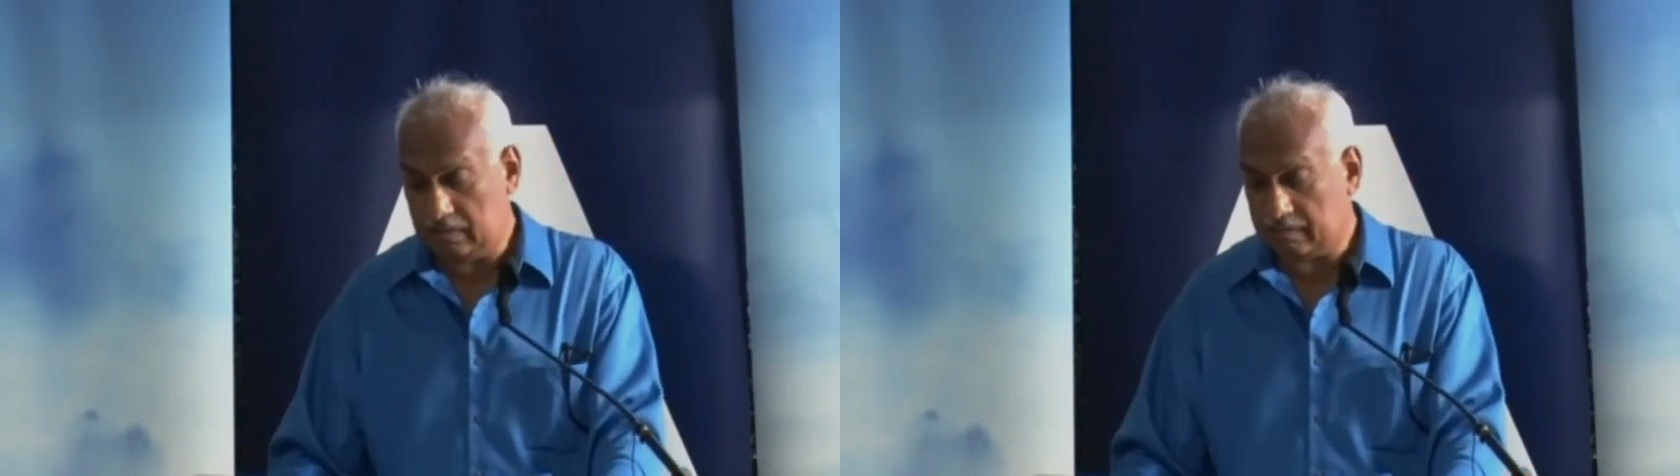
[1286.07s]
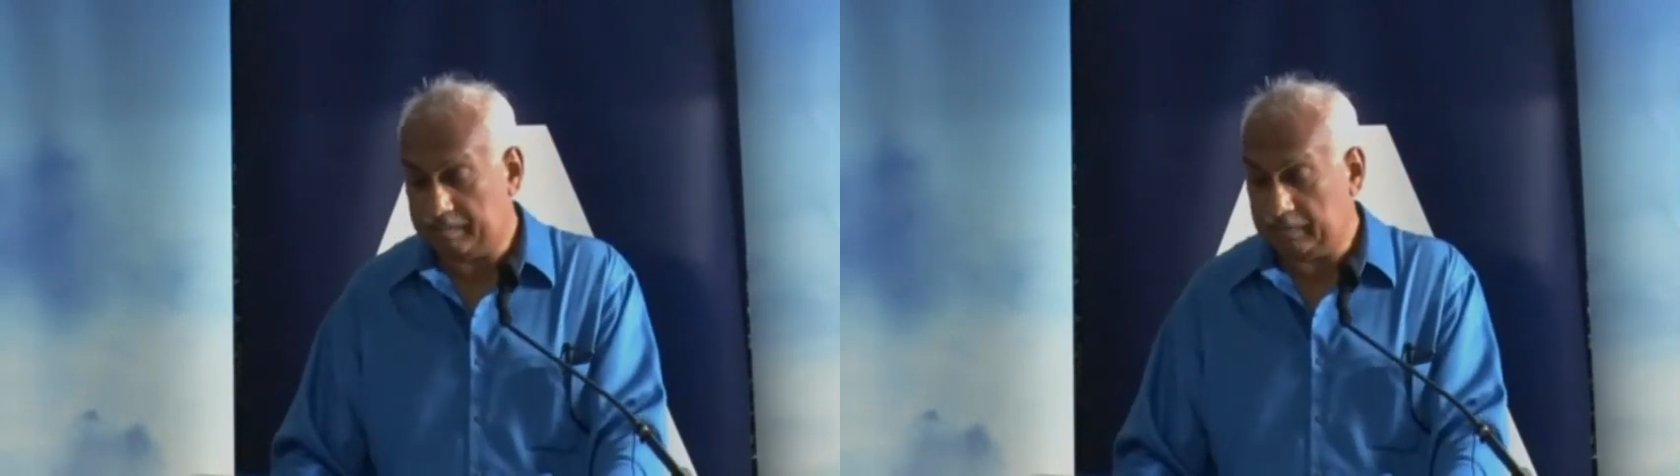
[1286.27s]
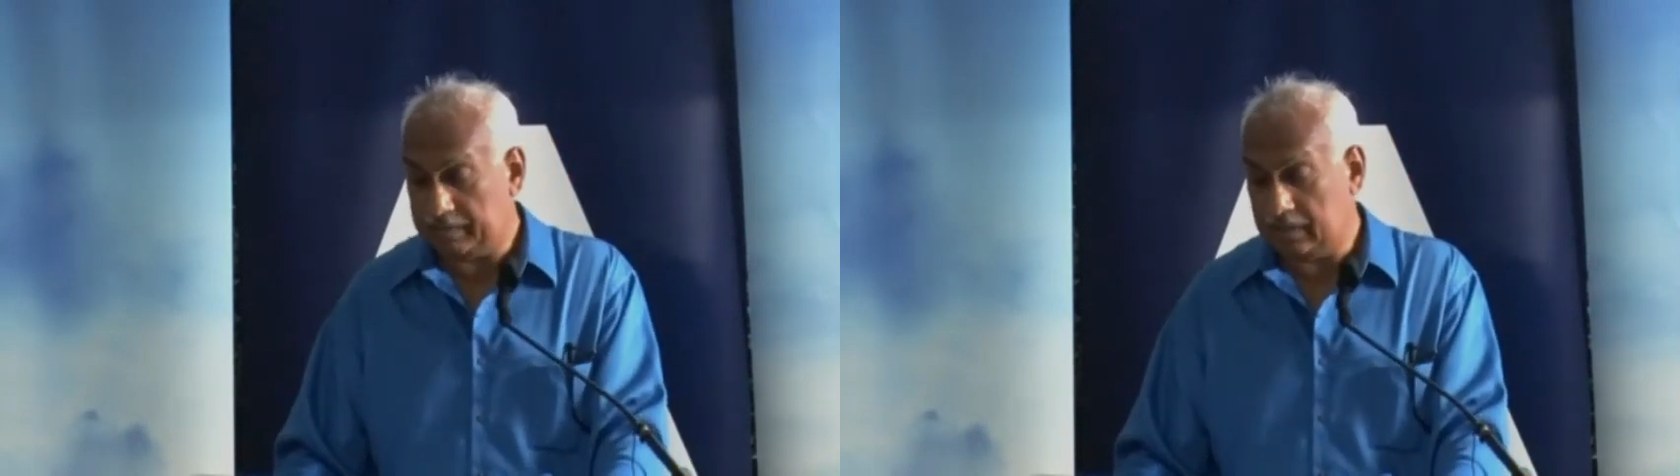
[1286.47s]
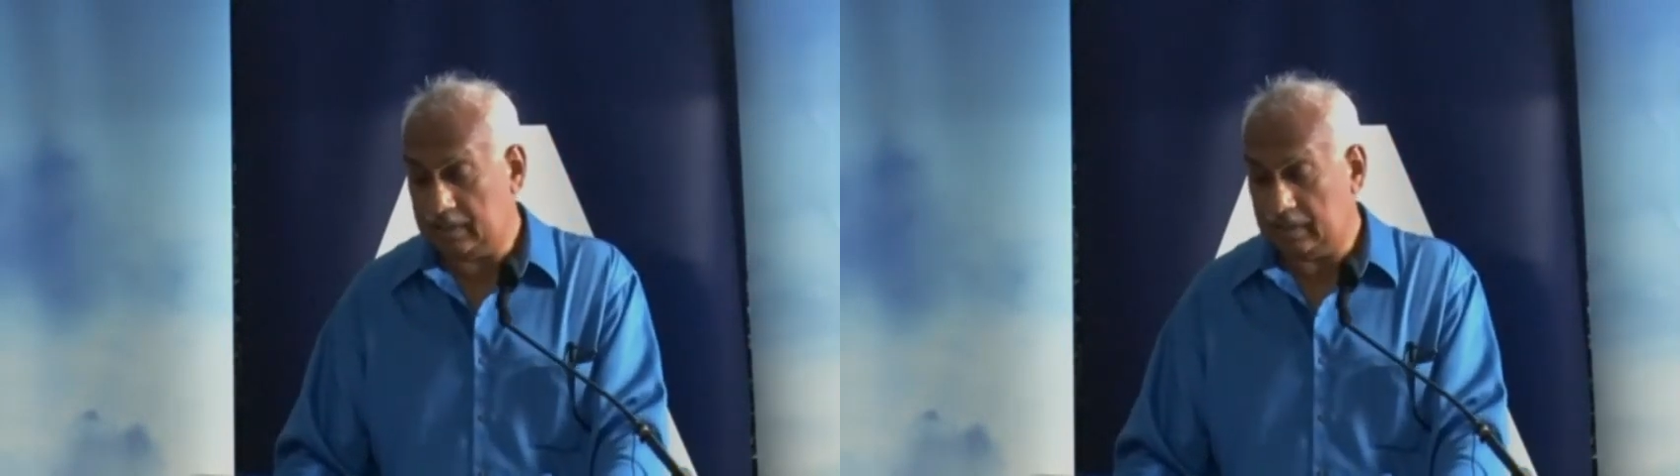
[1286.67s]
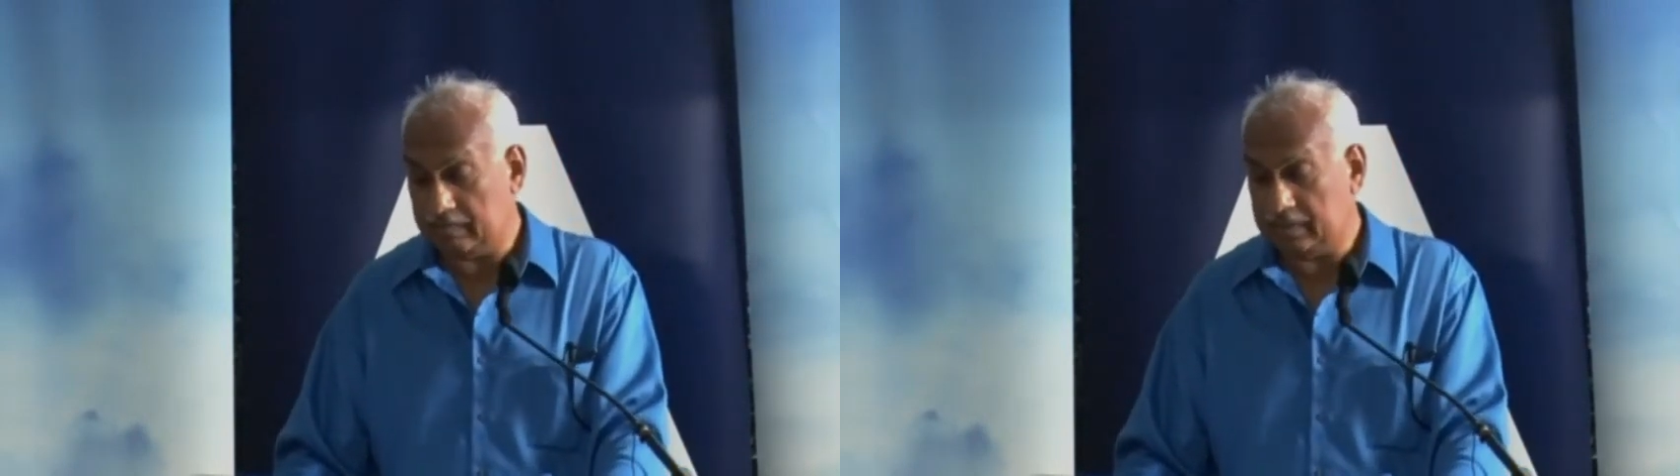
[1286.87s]
of people in the
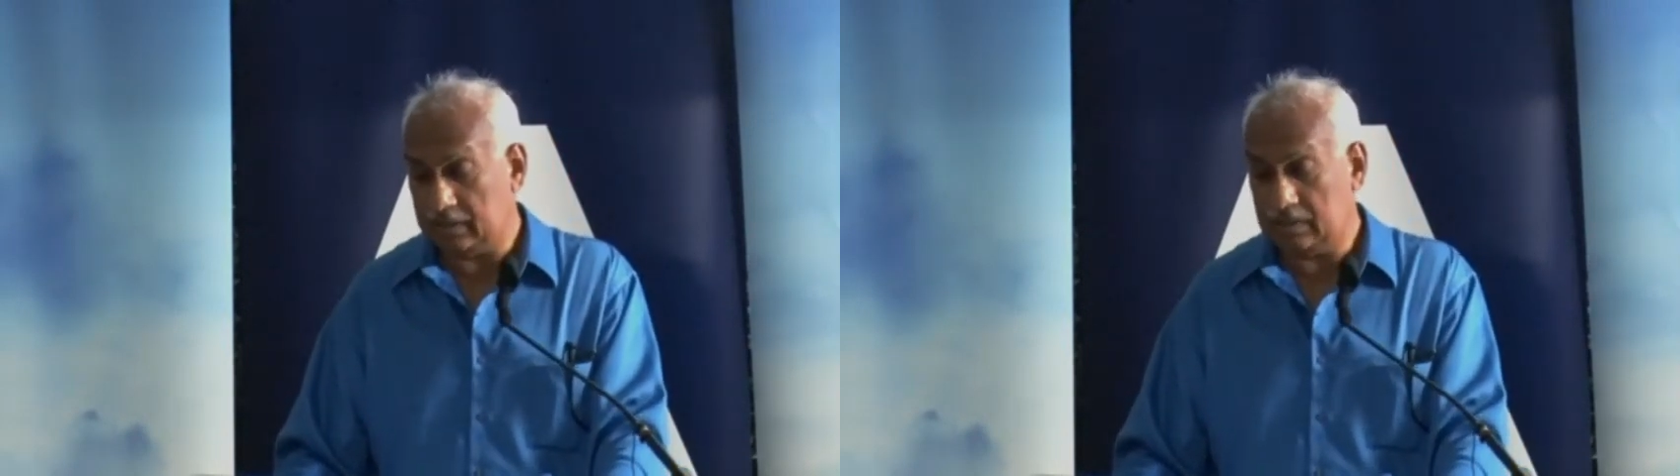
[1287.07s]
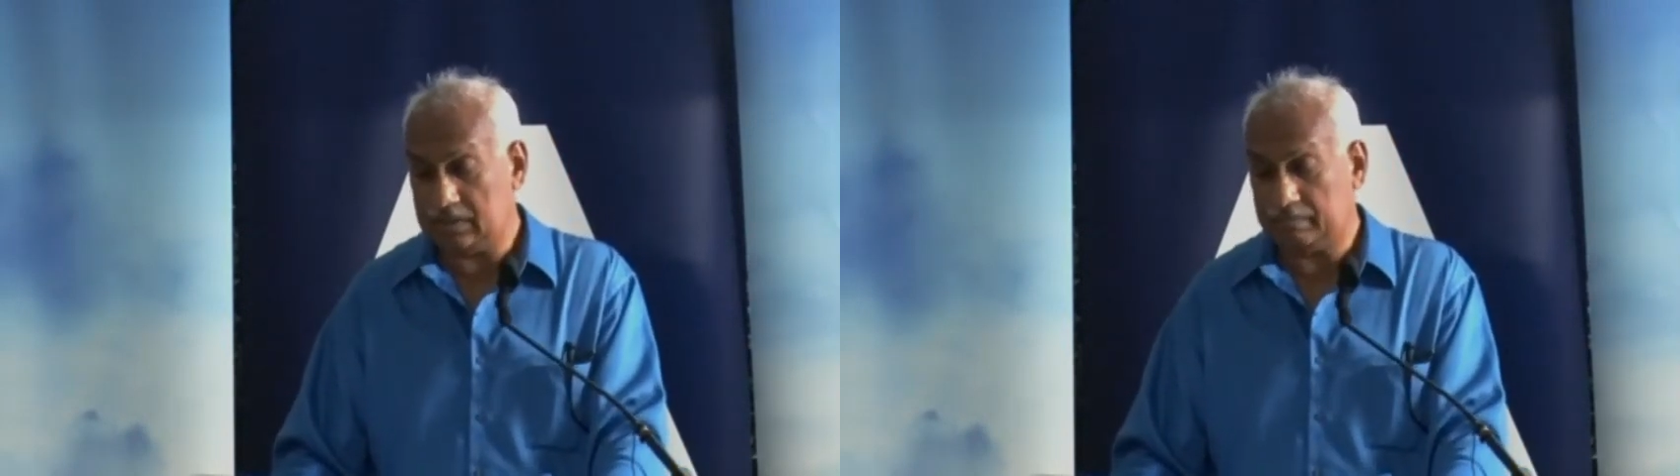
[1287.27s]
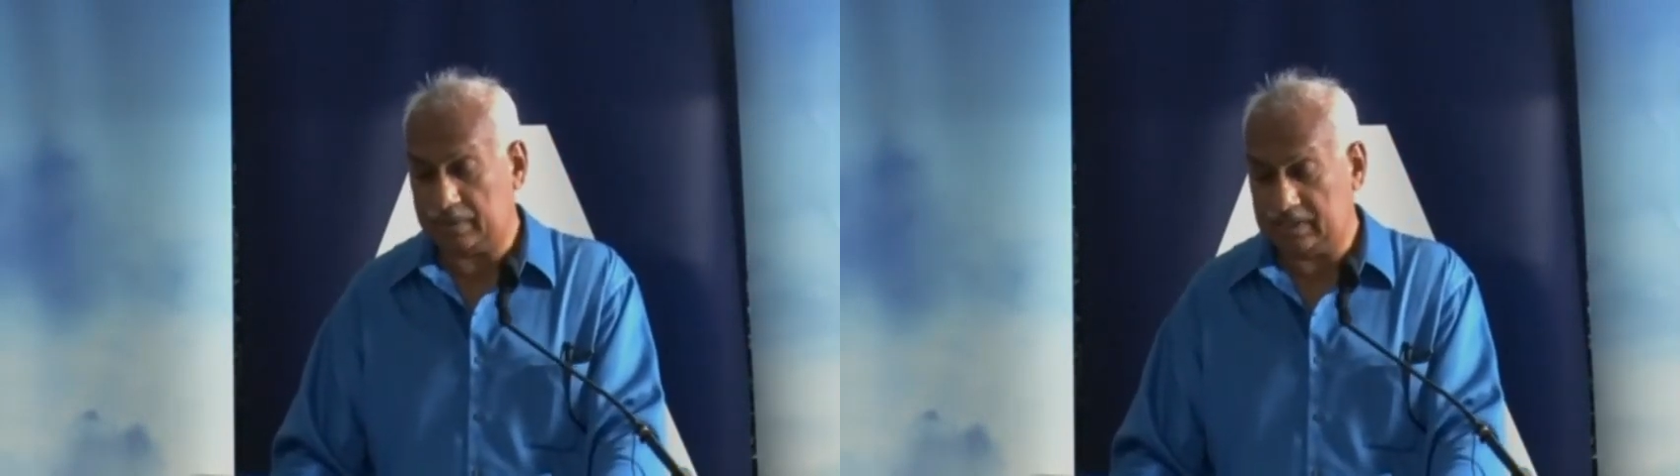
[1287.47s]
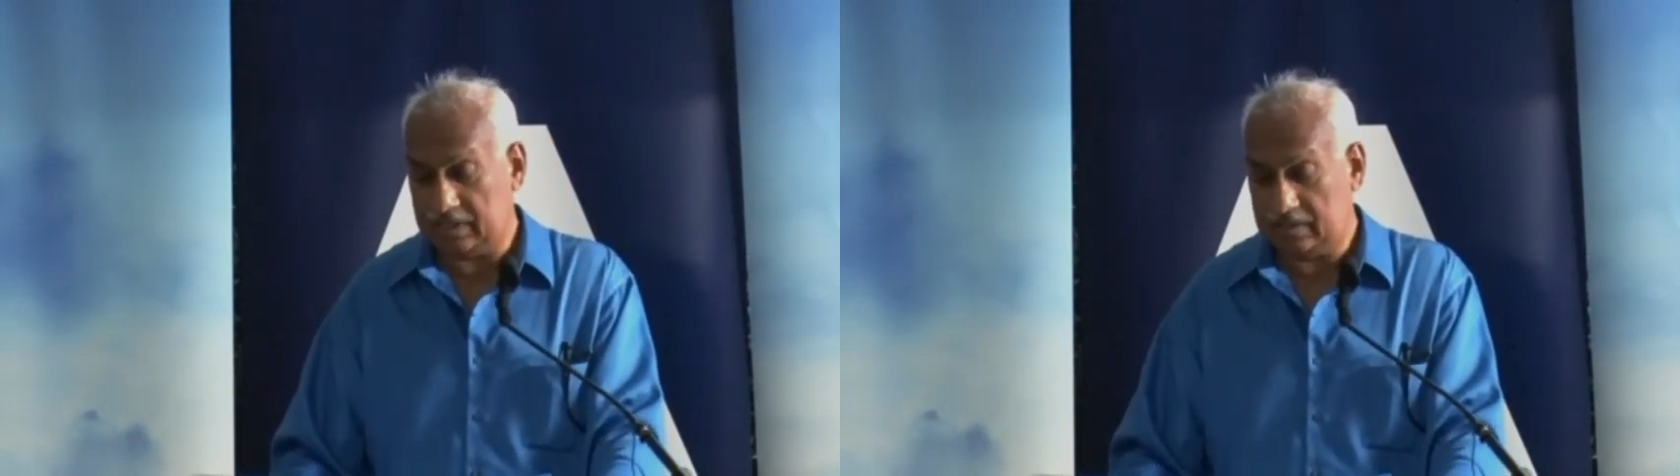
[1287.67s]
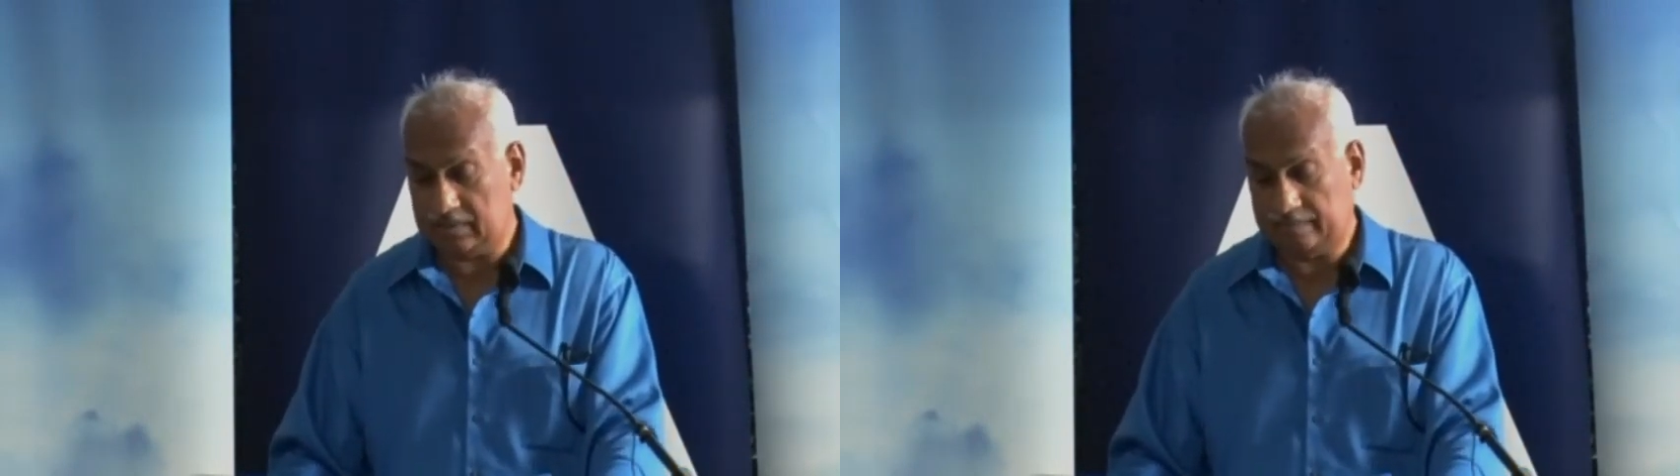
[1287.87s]
governance
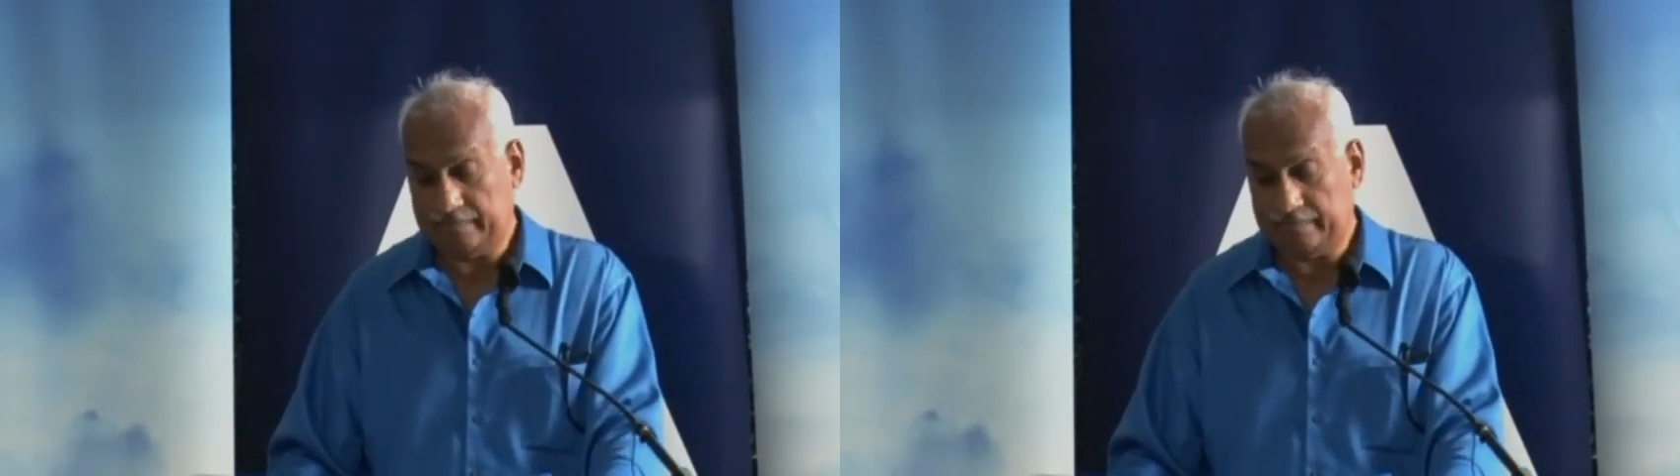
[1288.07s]
process,